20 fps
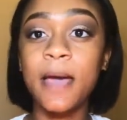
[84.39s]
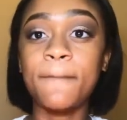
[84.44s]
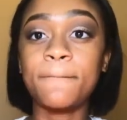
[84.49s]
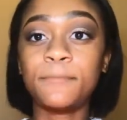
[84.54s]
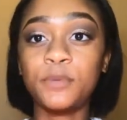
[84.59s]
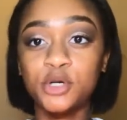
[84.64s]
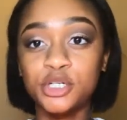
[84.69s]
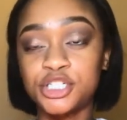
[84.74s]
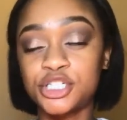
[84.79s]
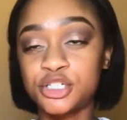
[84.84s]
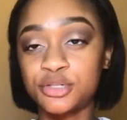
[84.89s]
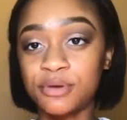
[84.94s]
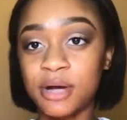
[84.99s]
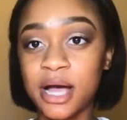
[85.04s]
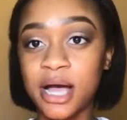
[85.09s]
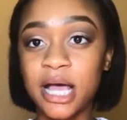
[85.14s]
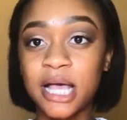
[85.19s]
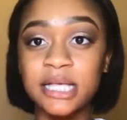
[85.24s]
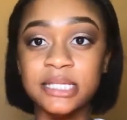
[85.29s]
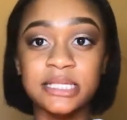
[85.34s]

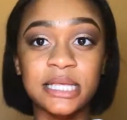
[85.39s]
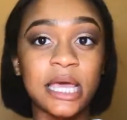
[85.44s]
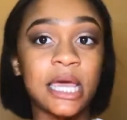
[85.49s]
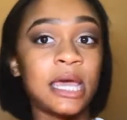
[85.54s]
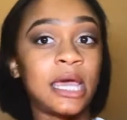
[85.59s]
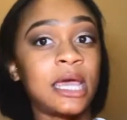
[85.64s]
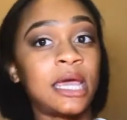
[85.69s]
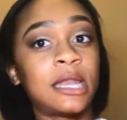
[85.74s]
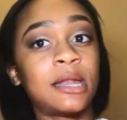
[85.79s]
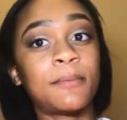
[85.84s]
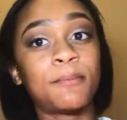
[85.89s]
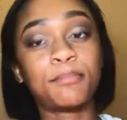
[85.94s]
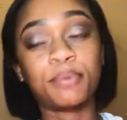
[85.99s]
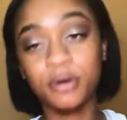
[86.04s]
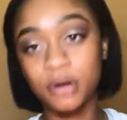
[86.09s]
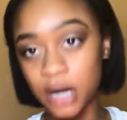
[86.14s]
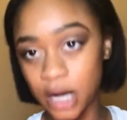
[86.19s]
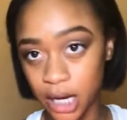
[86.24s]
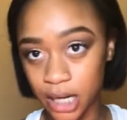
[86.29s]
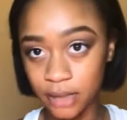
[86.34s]
moisturized, and
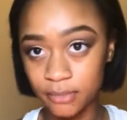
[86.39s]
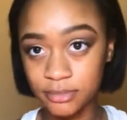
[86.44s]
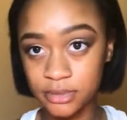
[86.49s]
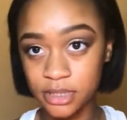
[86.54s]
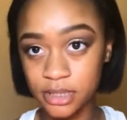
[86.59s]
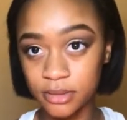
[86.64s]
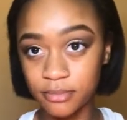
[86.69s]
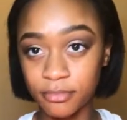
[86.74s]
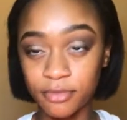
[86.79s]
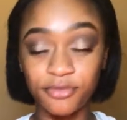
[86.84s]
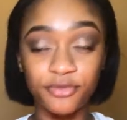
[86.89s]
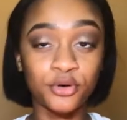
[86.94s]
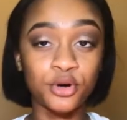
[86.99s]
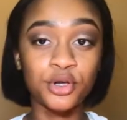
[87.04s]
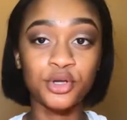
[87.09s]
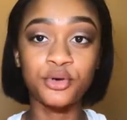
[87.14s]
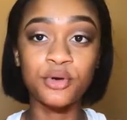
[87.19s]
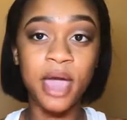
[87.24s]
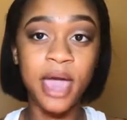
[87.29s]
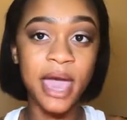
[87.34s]
primed before
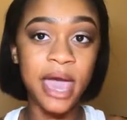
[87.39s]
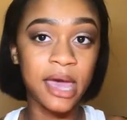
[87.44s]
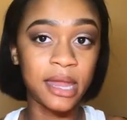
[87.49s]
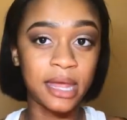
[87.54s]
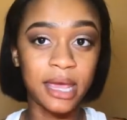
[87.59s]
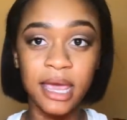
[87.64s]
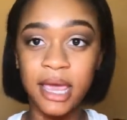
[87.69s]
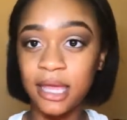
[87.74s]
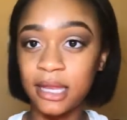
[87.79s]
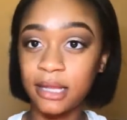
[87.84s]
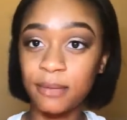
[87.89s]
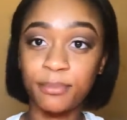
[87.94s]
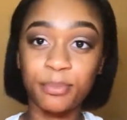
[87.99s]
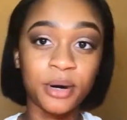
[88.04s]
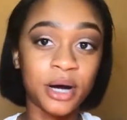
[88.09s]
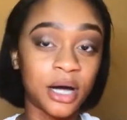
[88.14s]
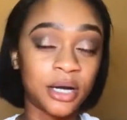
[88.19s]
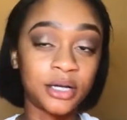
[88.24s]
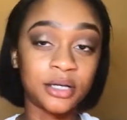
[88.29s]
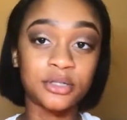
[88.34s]
you add any
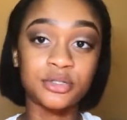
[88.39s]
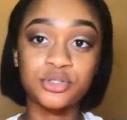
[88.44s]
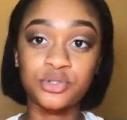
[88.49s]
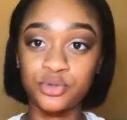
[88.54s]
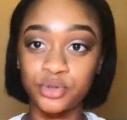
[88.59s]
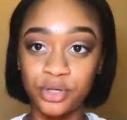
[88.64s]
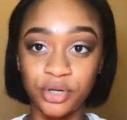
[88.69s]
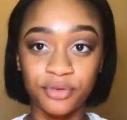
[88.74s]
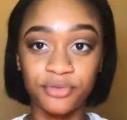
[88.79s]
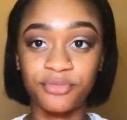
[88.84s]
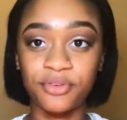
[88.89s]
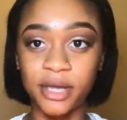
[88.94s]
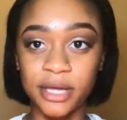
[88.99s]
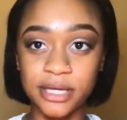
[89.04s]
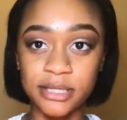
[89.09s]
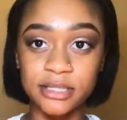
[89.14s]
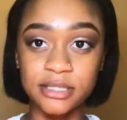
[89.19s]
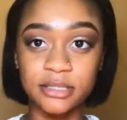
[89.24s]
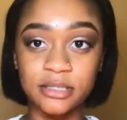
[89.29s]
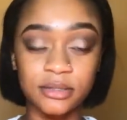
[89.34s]
product to your
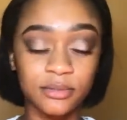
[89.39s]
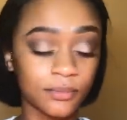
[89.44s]
face.